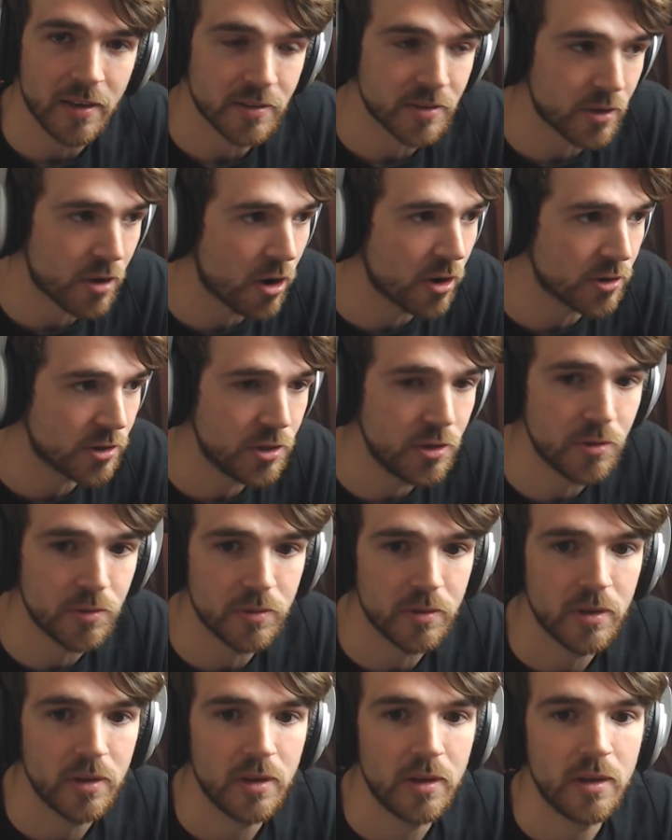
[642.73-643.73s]
It's a cartoon
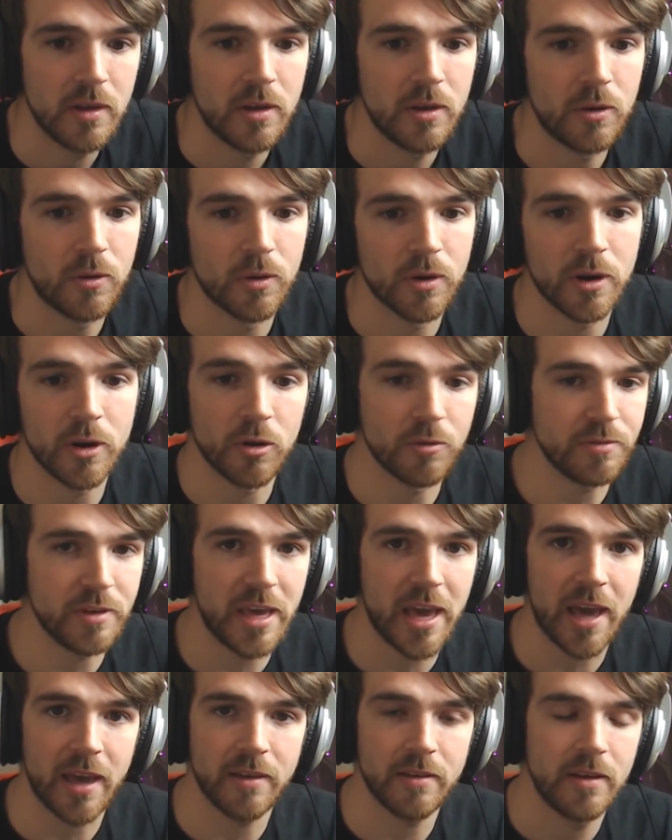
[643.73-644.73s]
or an
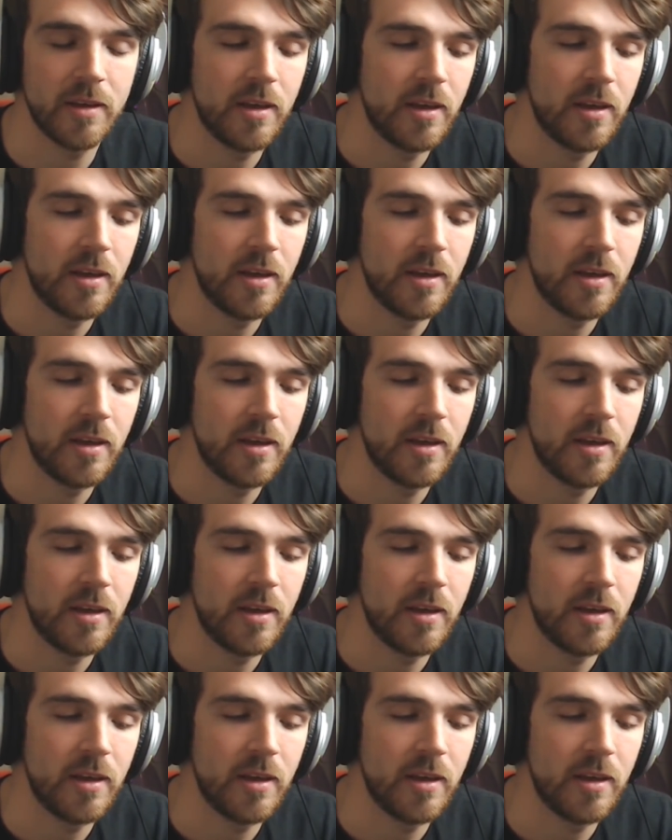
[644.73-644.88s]
OVA.